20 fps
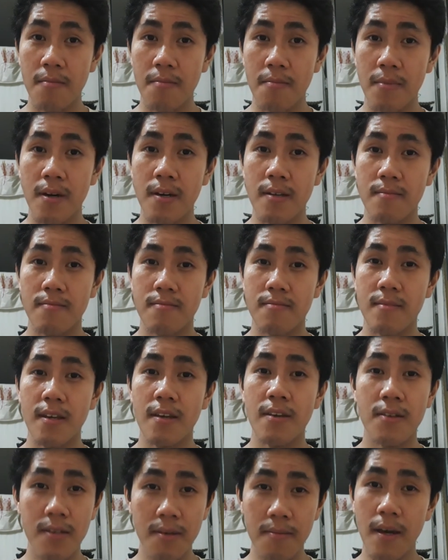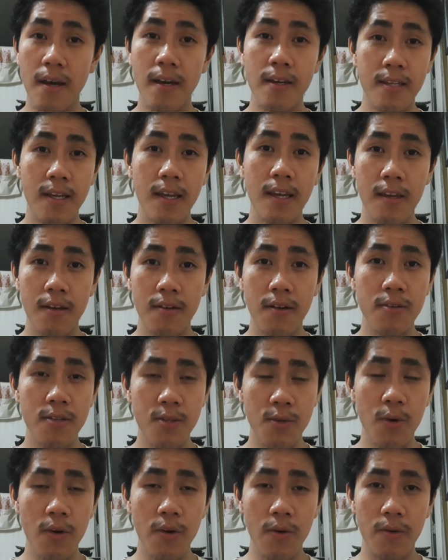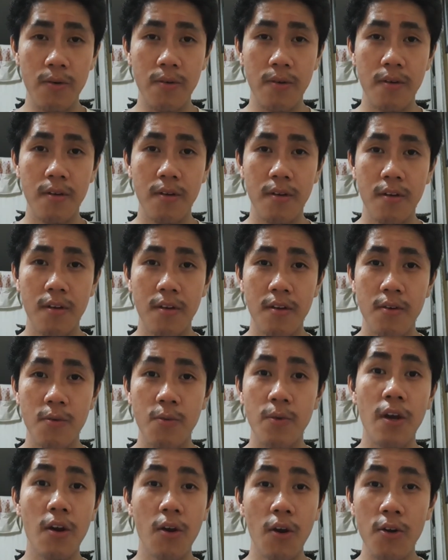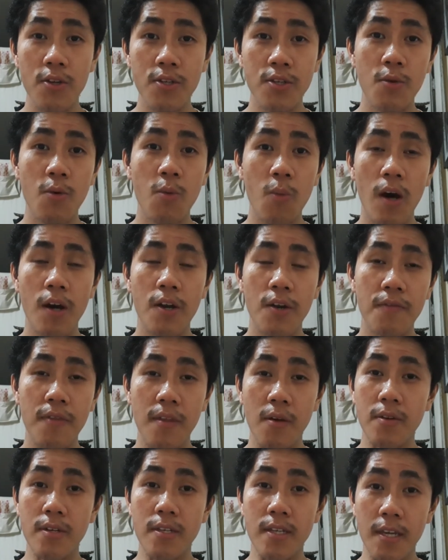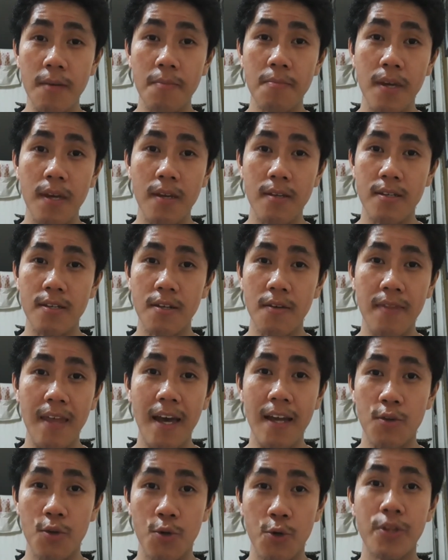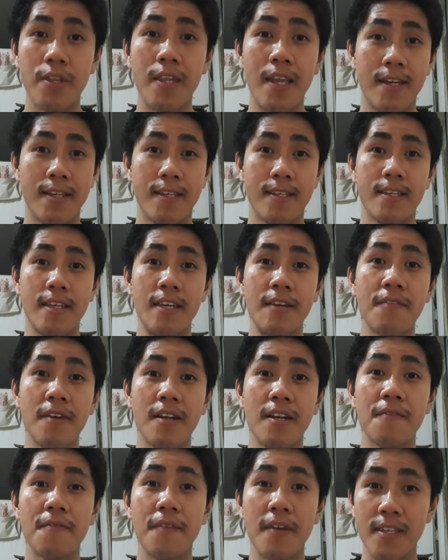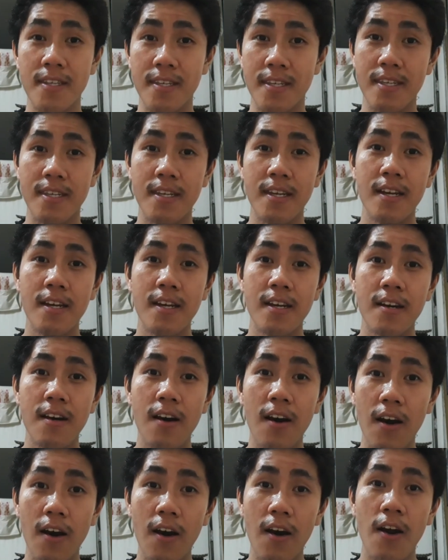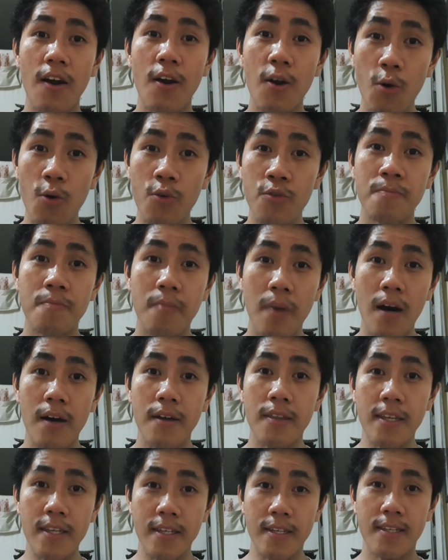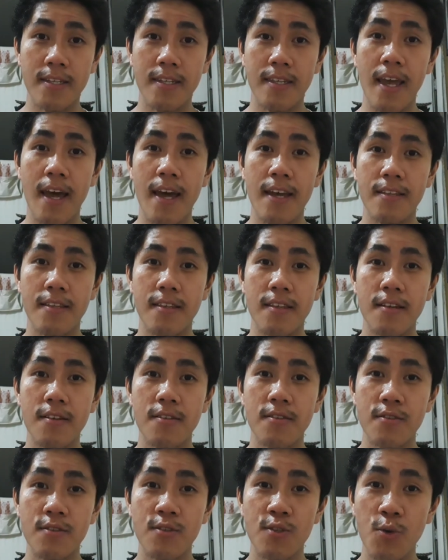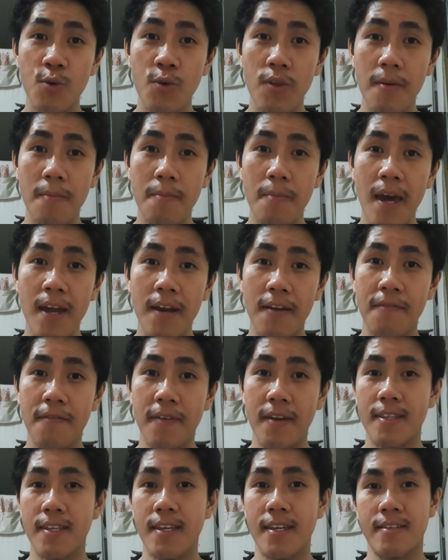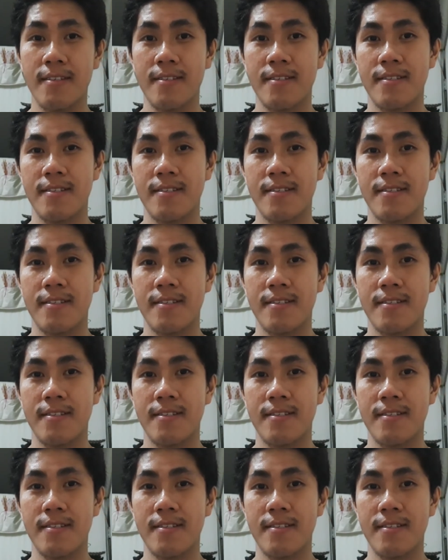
But here's my take also we are also one of the recipients of that goodness, even if it's our own bodies that do the benefiting.